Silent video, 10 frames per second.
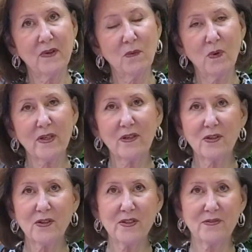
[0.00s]
What
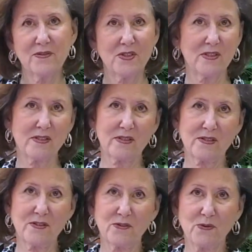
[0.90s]
could Jesus
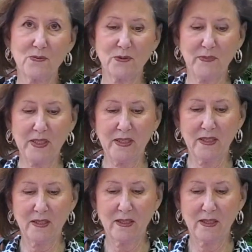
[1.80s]
do through me?"